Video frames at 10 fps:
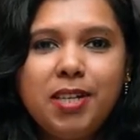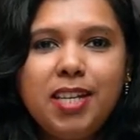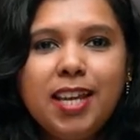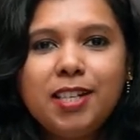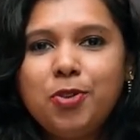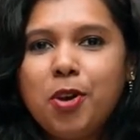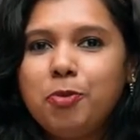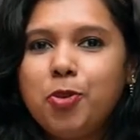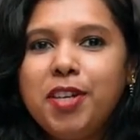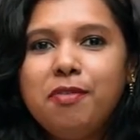and top
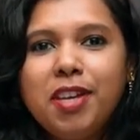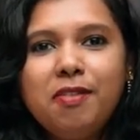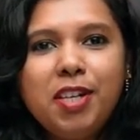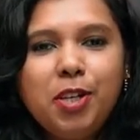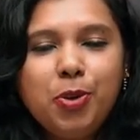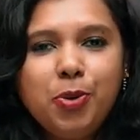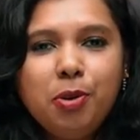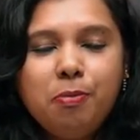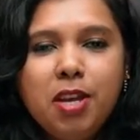25 in Europe.